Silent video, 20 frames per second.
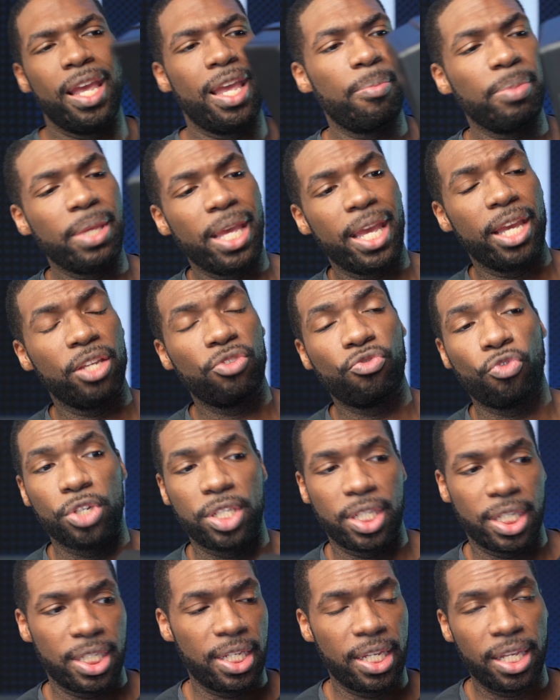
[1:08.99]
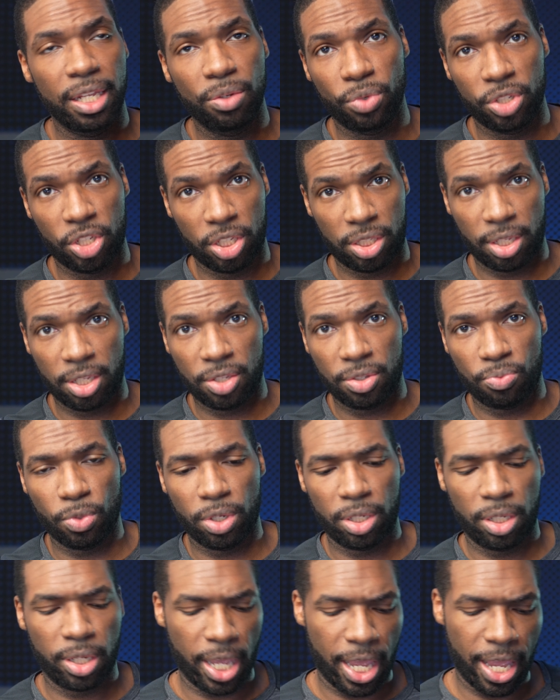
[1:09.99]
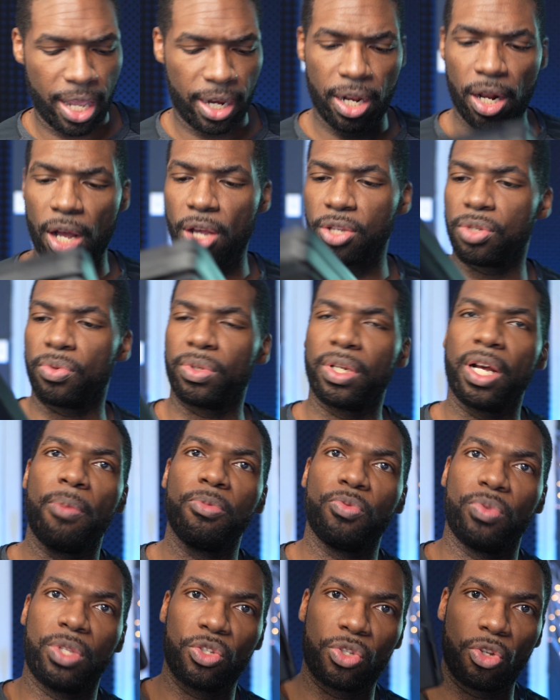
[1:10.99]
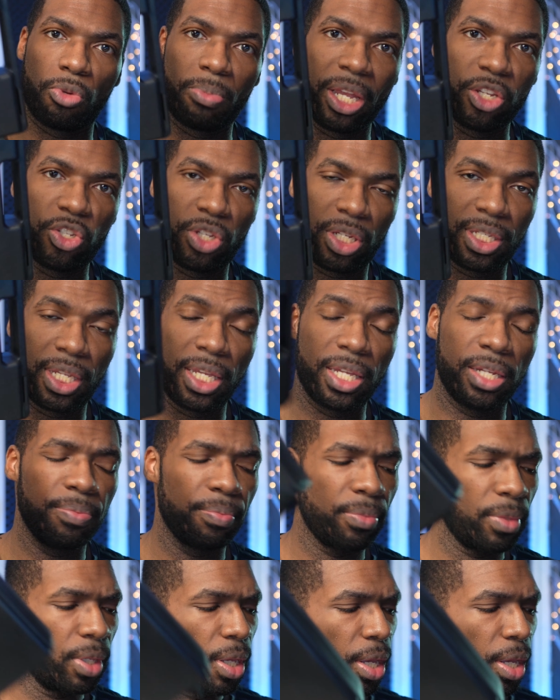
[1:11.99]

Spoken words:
MKH416, which is this one, and it also comes with the Zoom H6N.